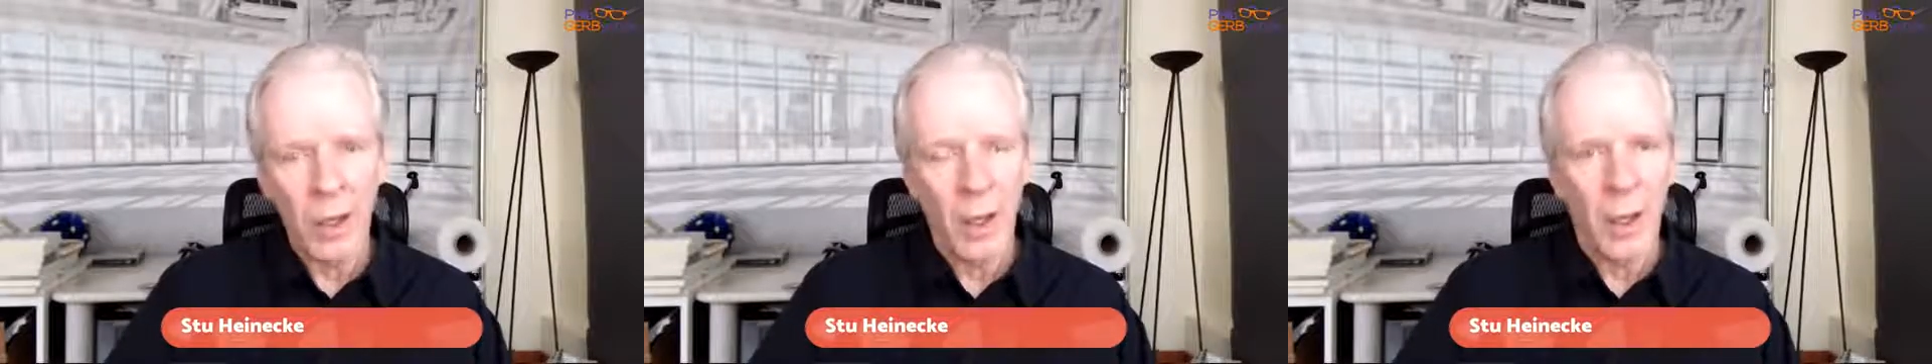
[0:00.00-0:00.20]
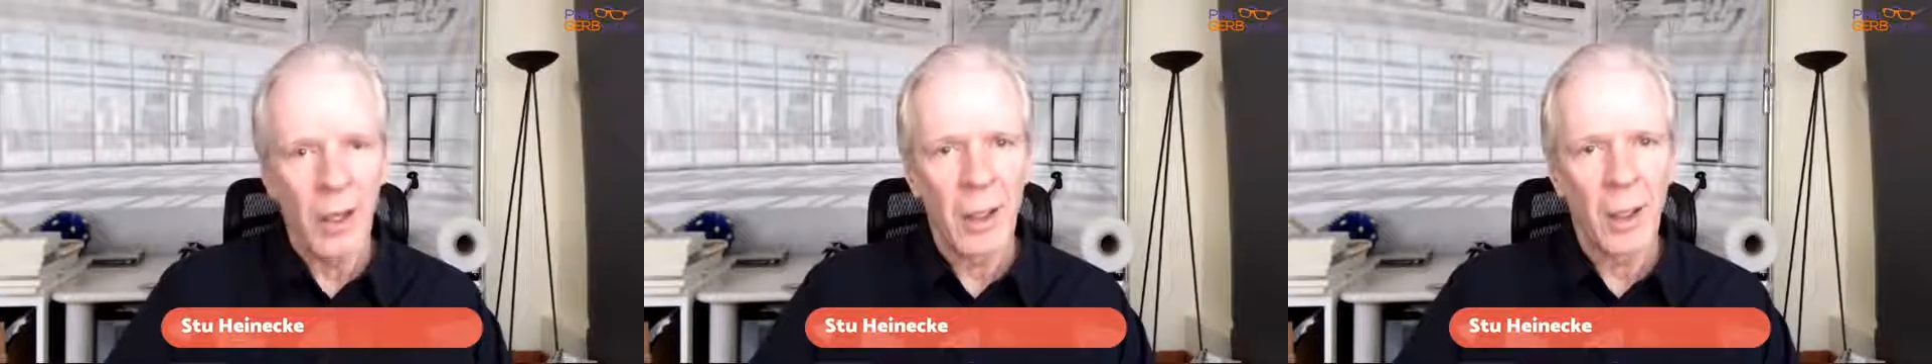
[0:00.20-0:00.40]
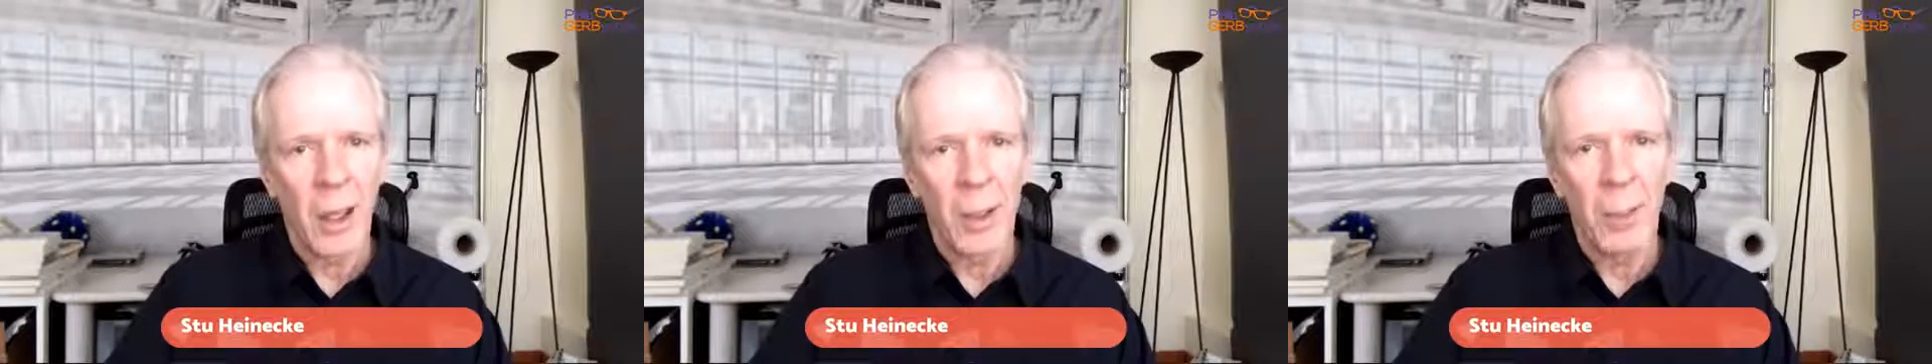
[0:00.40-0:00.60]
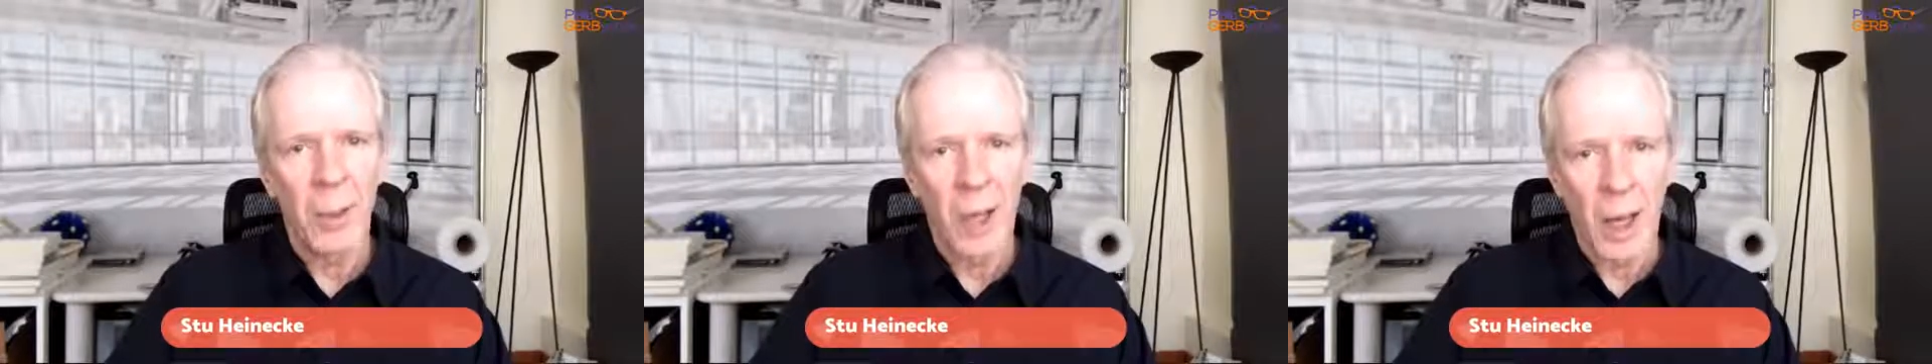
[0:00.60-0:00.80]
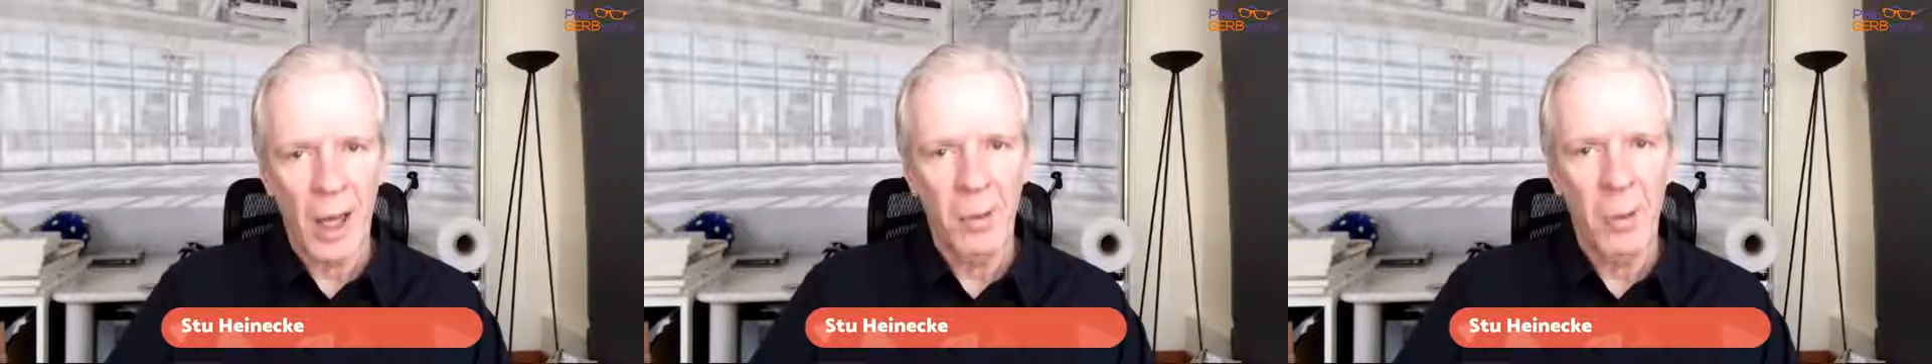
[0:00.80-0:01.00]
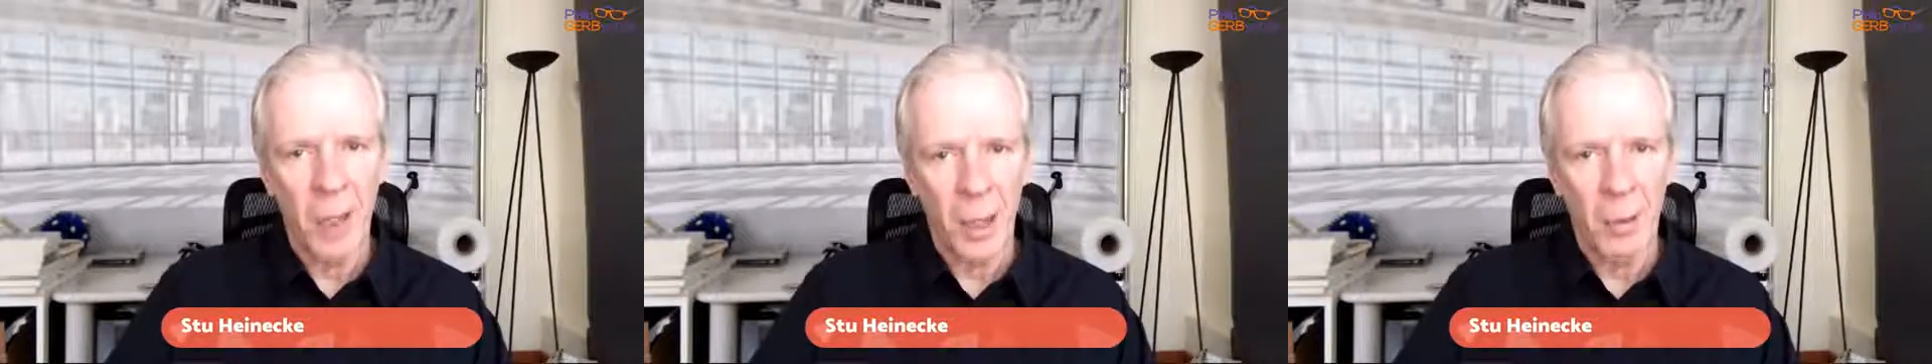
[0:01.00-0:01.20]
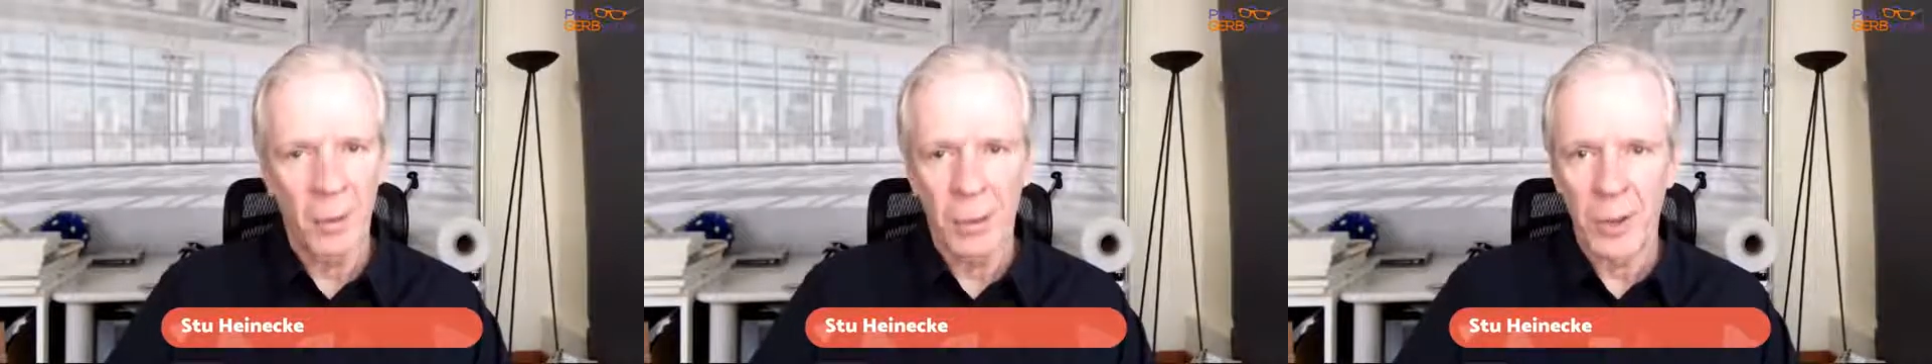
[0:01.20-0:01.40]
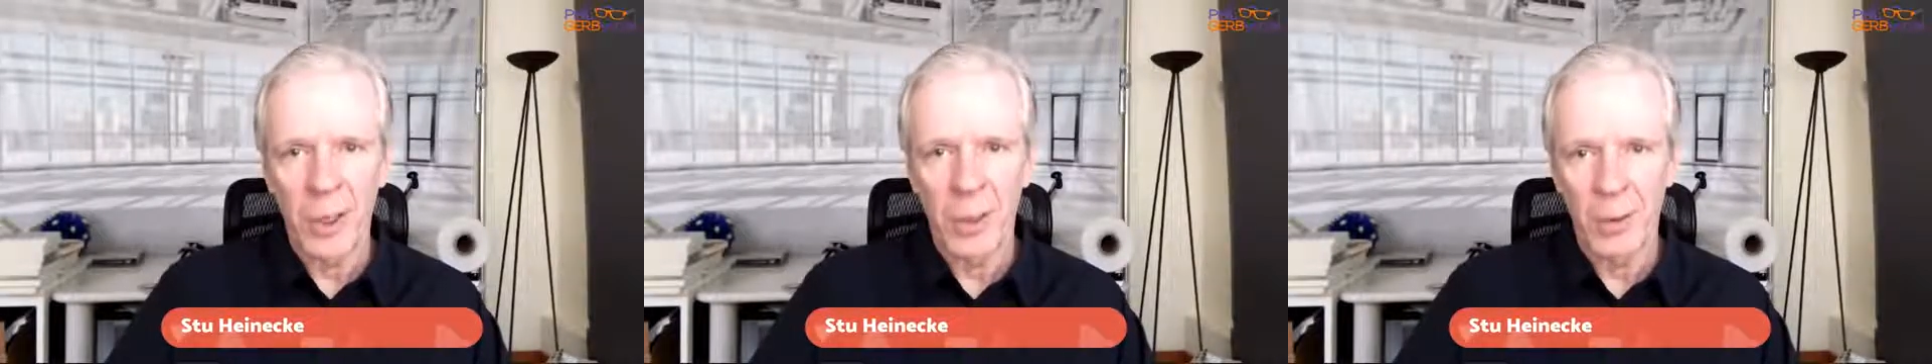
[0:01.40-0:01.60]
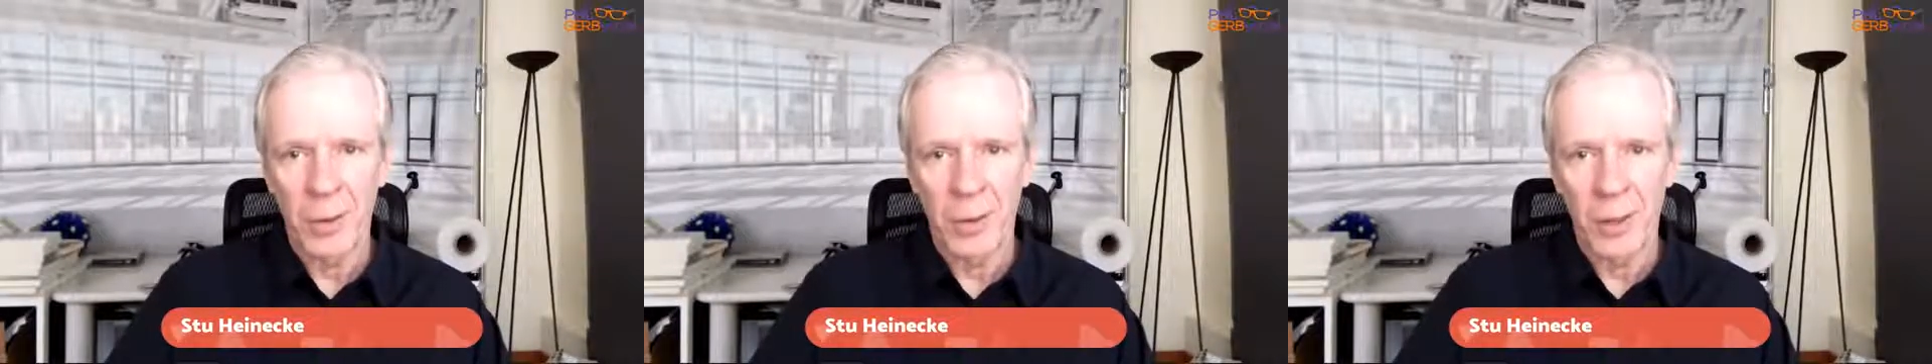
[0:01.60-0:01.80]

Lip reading: in the company had been able to reach.